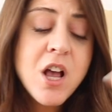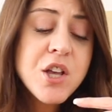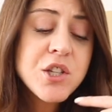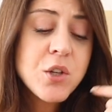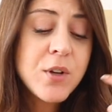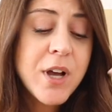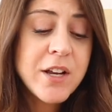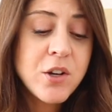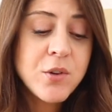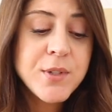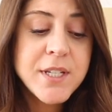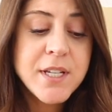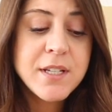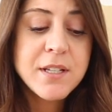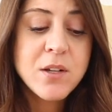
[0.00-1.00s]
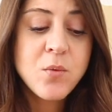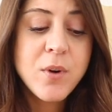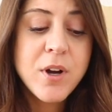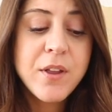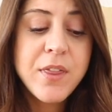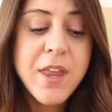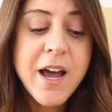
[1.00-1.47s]
So I don't see
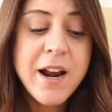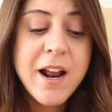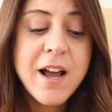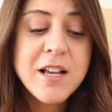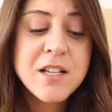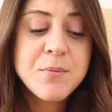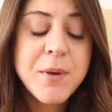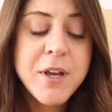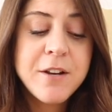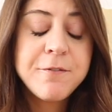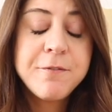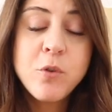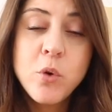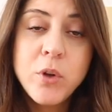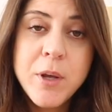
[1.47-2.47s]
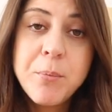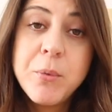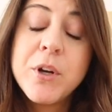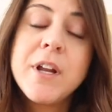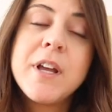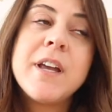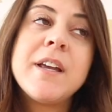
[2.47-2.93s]
someone that has been fully
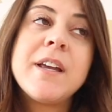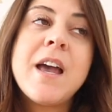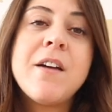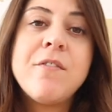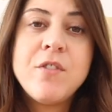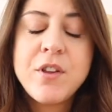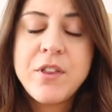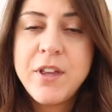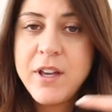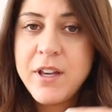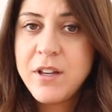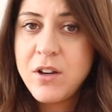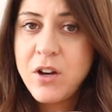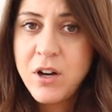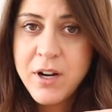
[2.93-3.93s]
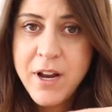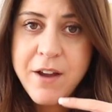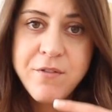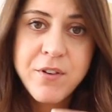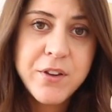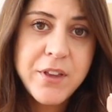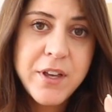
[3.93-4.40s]
putting everything on
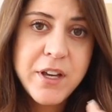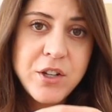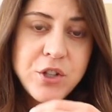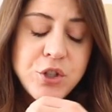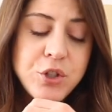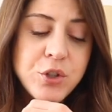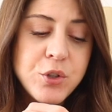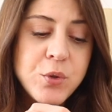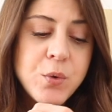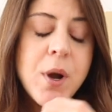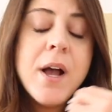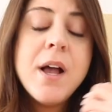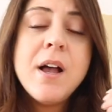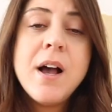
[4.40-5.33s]
everything to